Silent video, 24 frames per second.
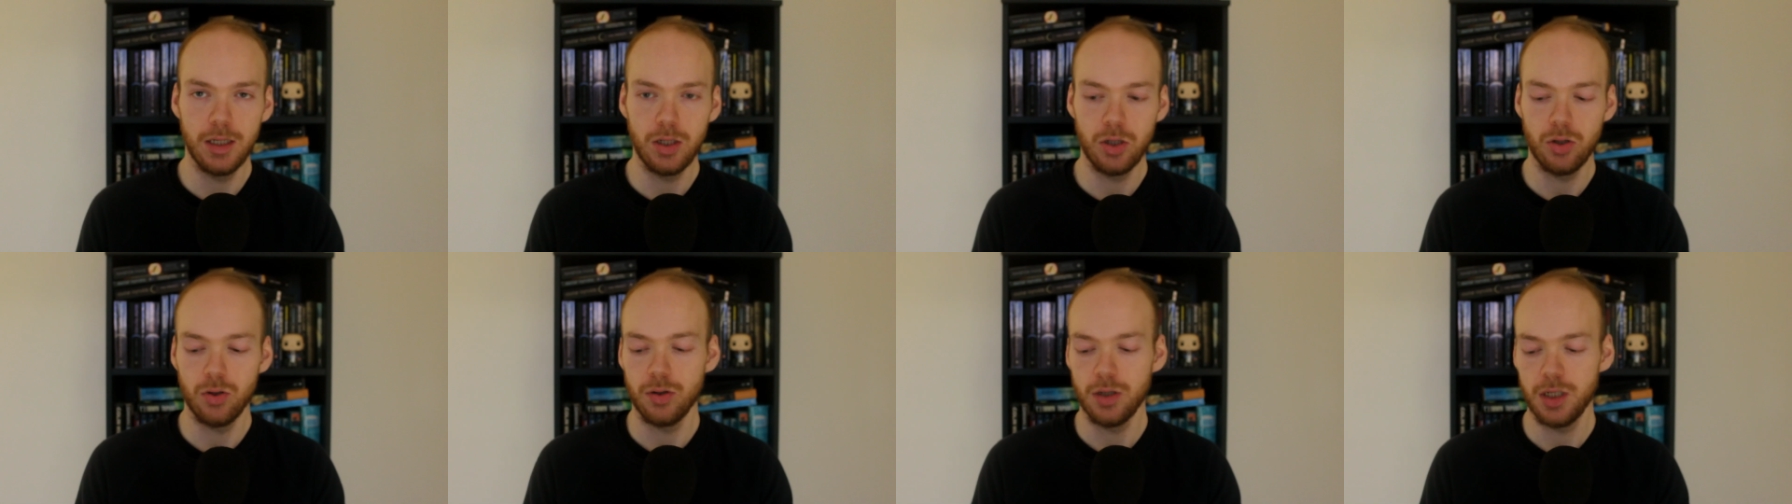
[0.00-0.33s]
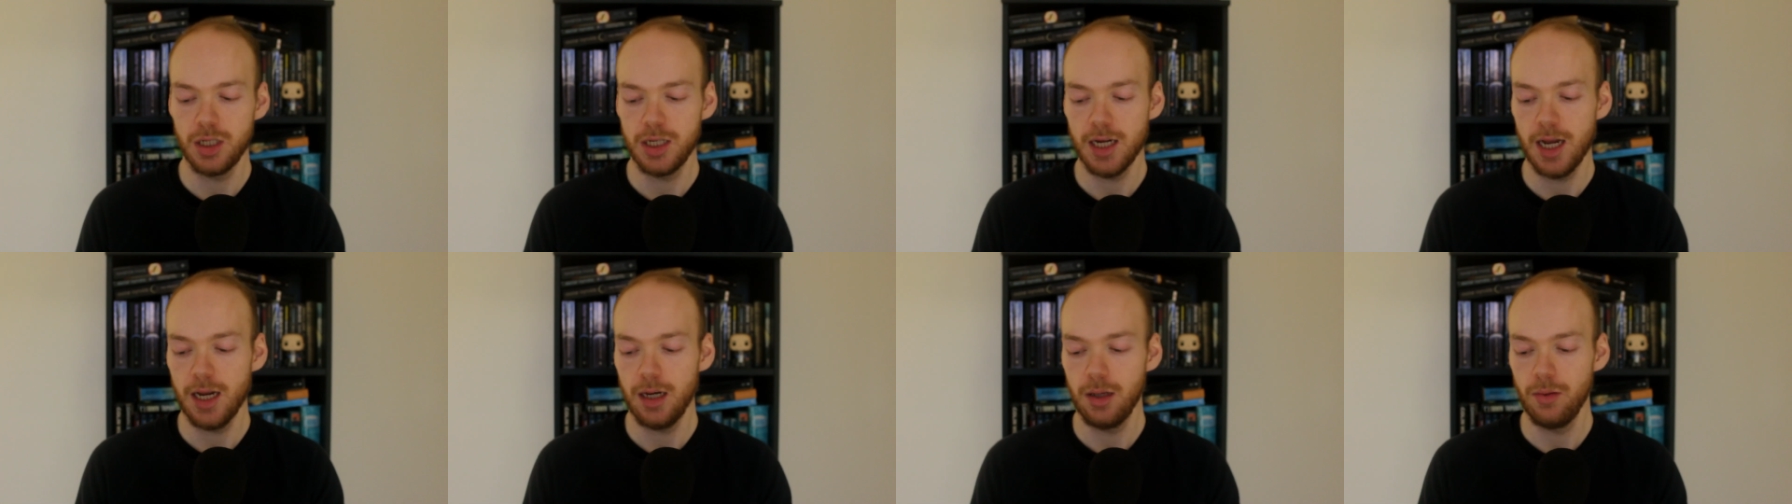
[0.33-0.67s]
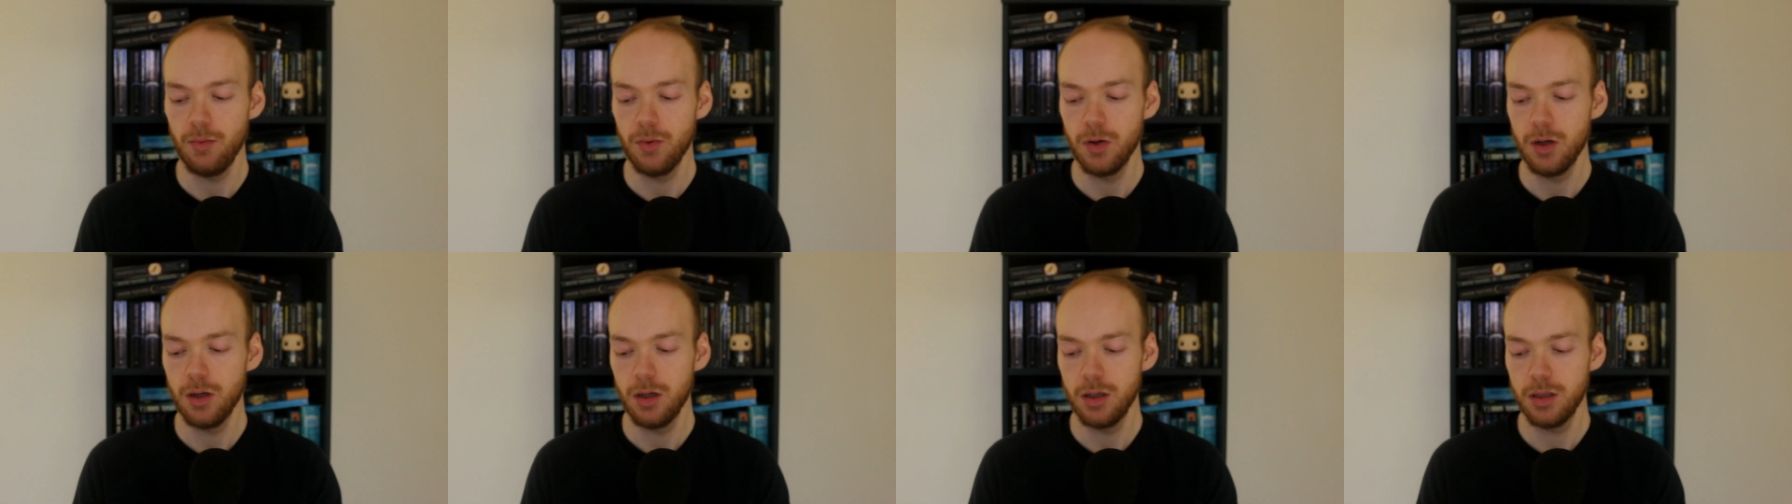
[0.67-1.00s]
enjoyed Janny
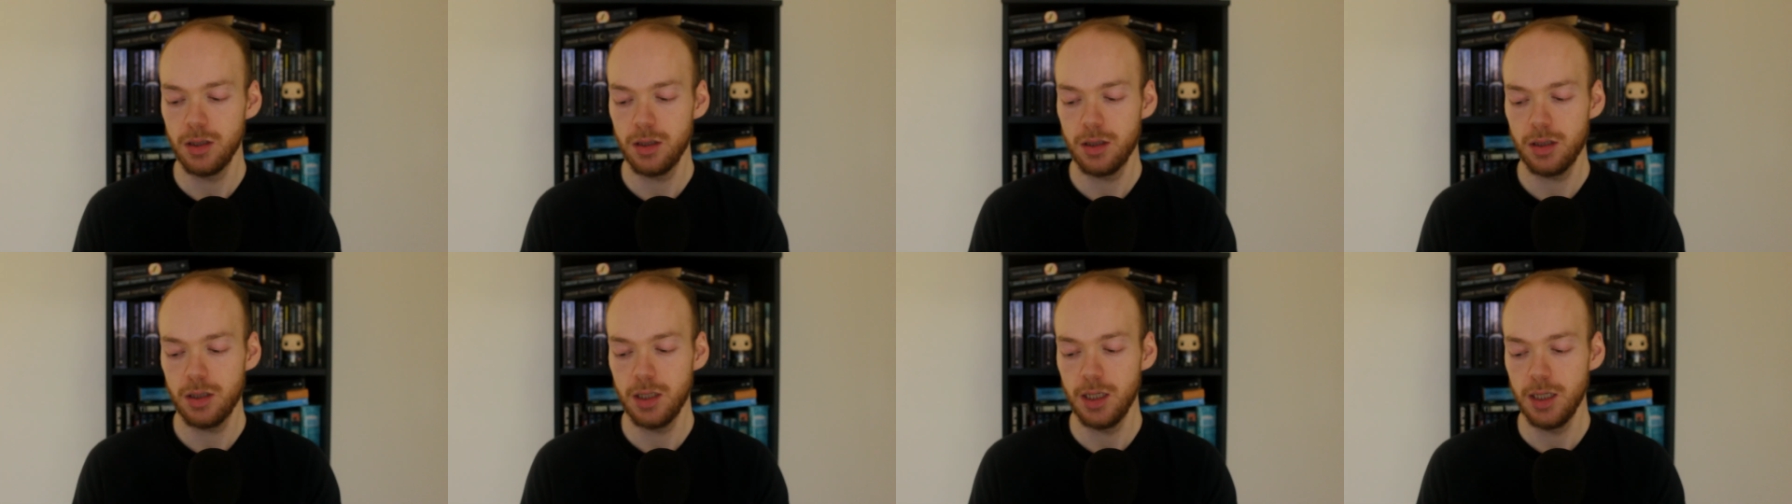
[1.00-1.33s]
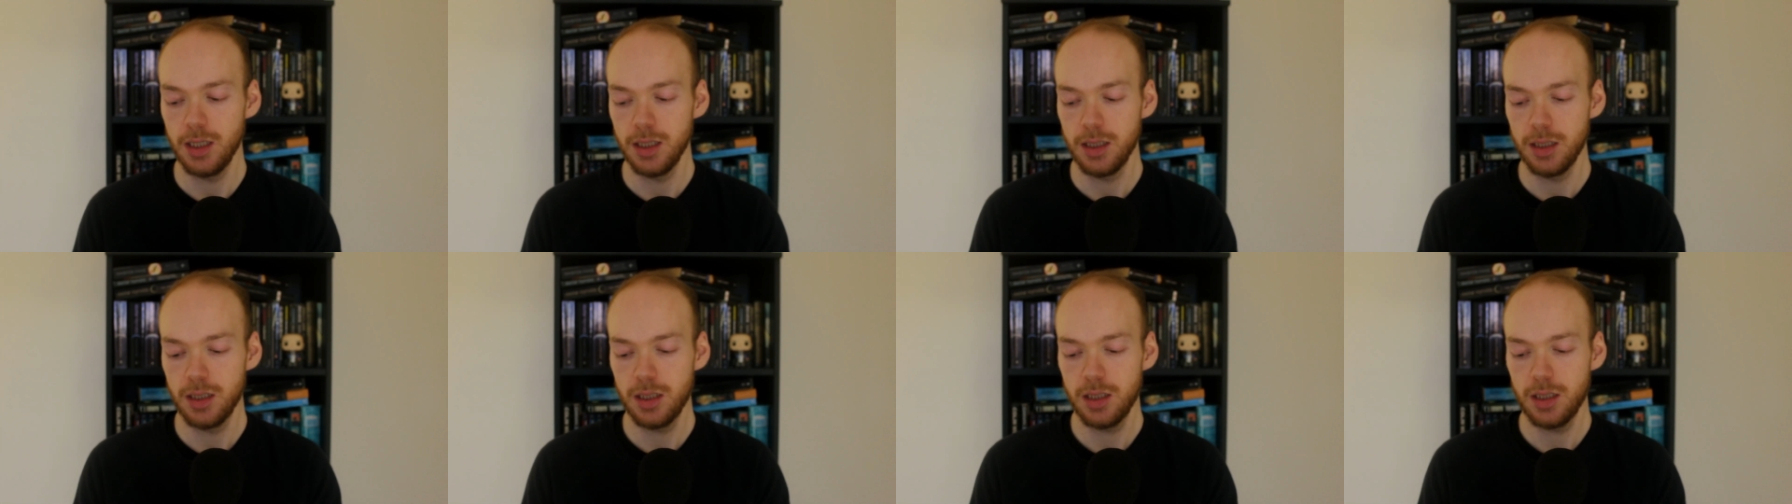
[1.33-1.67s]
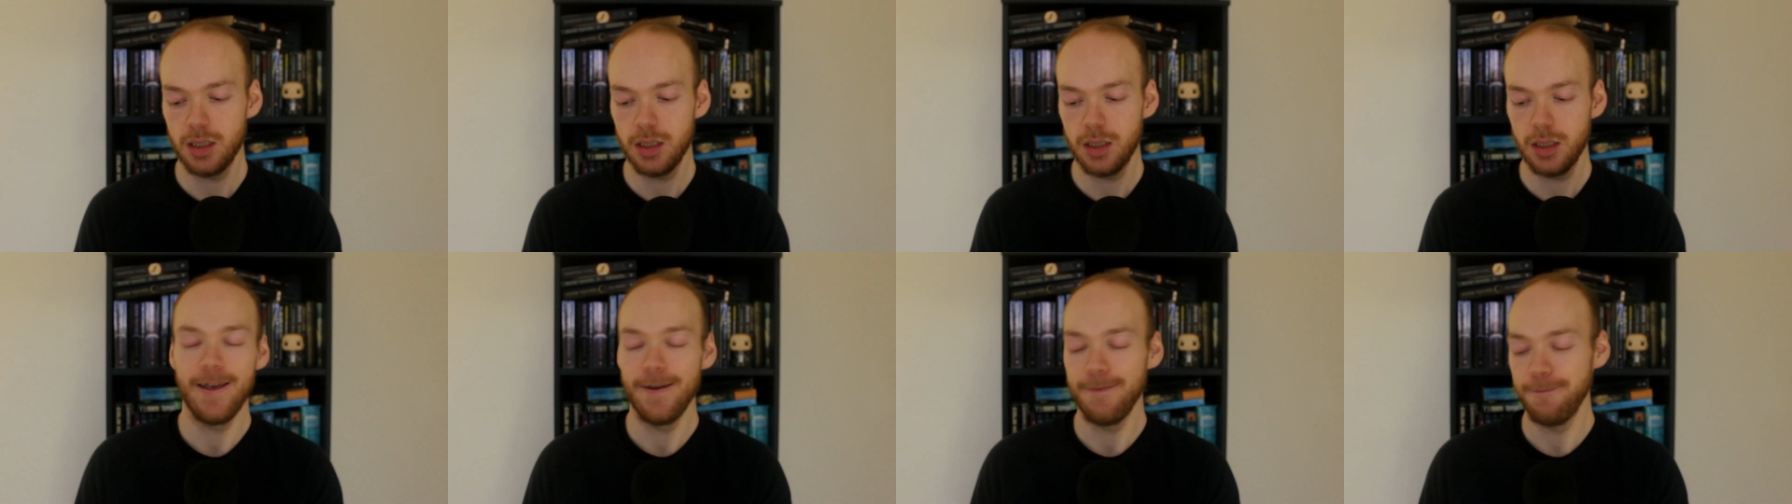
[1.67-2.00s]
Wurtz's.